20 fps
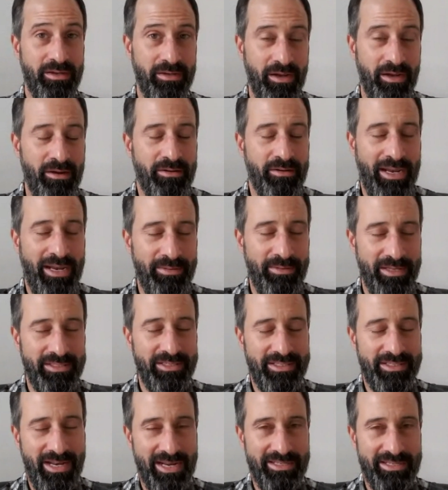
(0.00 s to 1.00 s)
Okay, that's a
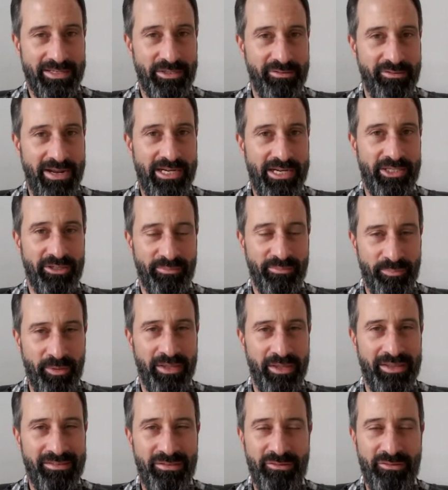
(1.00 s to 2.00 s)
slight exaggeration,
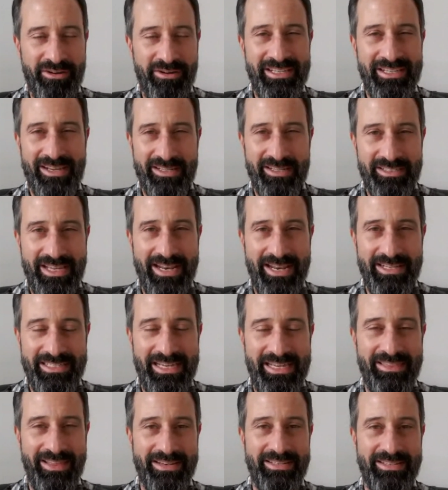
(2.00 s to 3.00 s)
but there is that sense
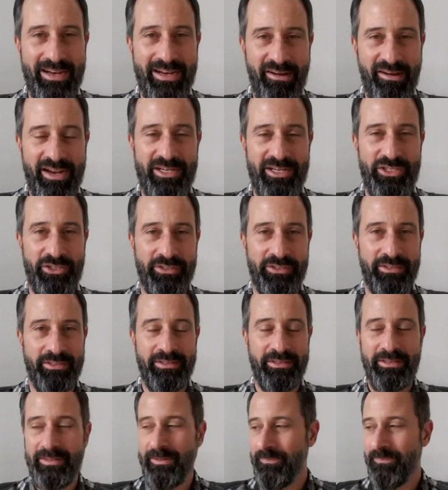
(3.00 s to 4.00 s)
in that direction
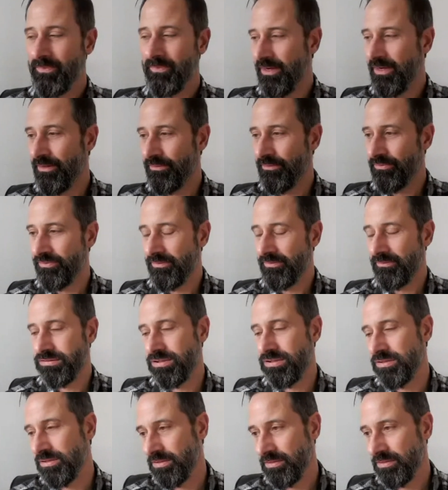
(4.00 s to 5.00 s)
of
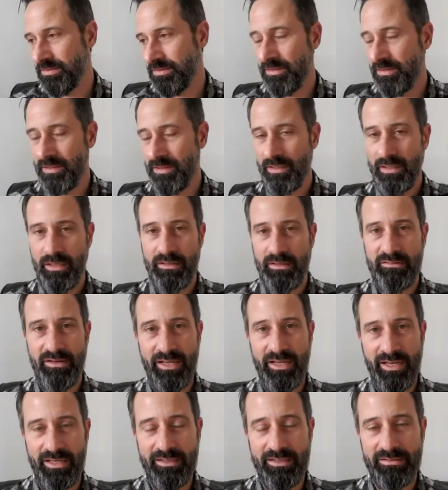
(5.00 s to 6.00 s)

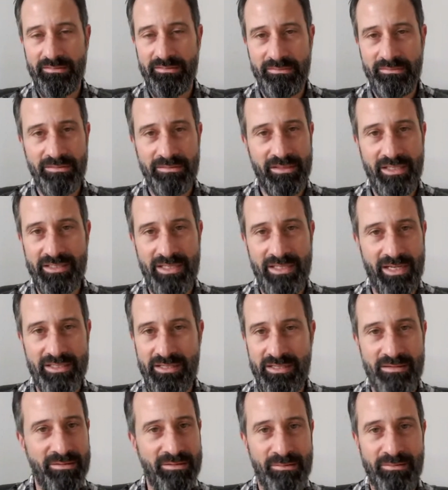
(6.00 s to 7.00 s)
really, because that's
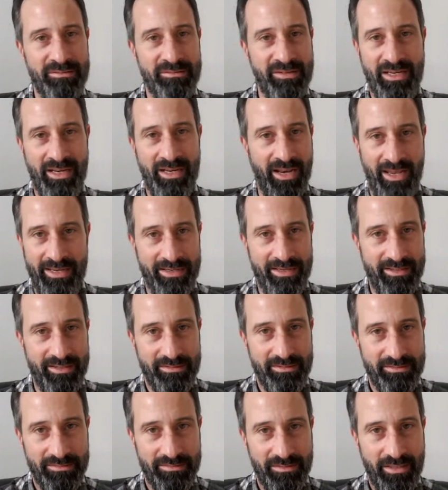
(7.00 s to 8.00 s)
not what we're really like.
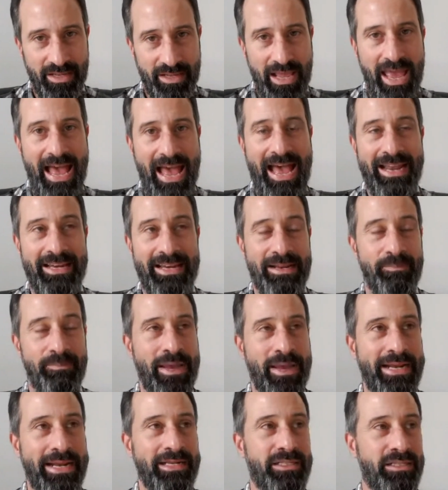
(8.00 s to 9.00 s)
And it
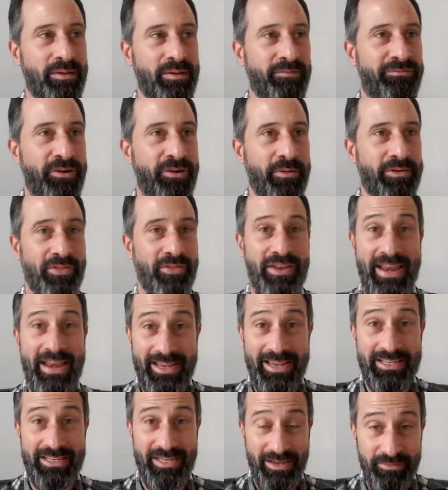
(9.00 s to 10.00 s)
makes folks on the
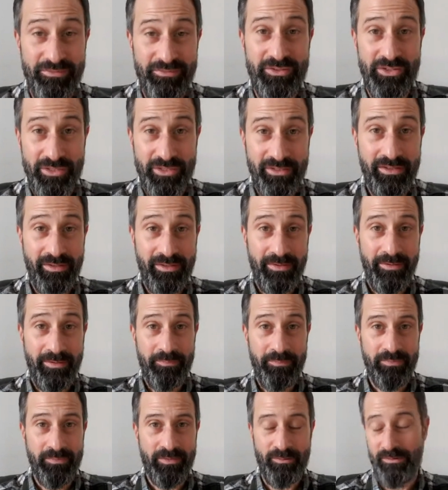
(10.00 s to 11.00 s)
negatives,
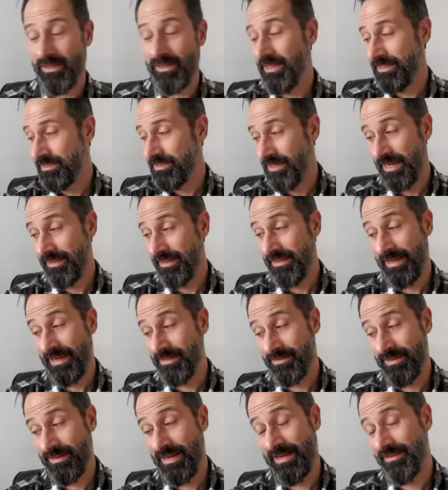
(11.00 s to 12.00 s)
well, that's
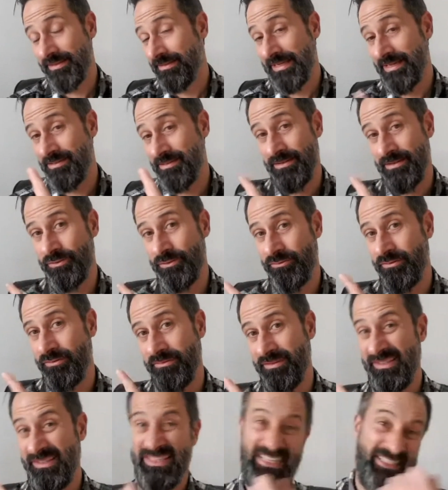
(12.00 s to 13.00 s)
not true.
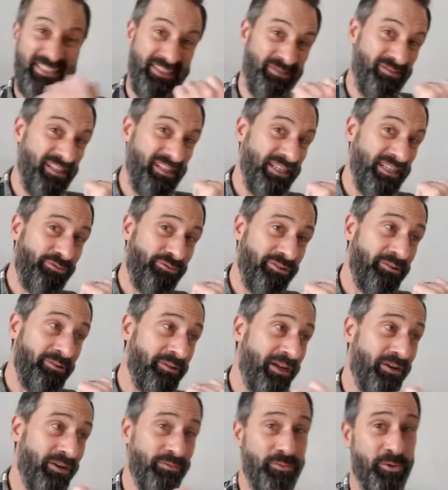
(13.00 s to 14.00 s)
This is really true.
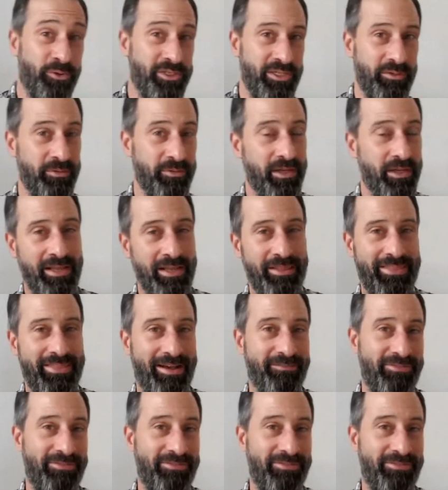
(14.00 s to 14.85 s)
And unfortunately, that